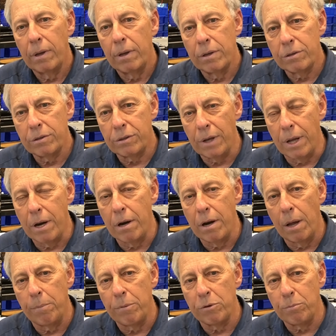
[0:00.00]
set it
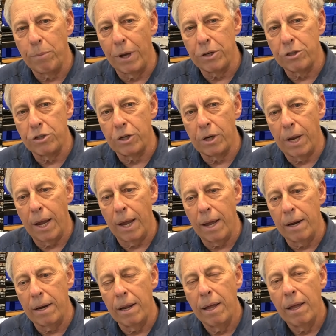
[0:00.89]
up as best you
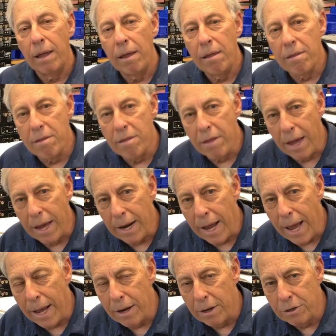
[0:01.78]
can, then
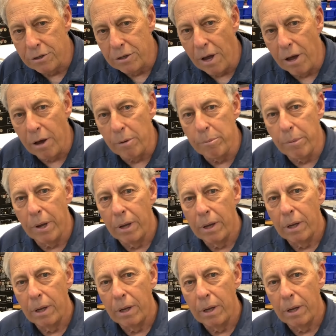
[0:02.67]
add a sub